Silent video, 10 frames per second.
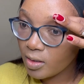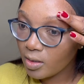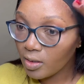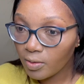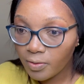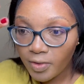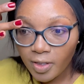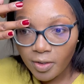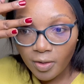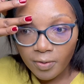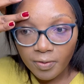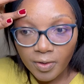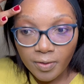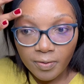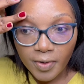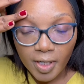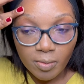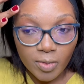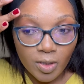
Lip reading: your frame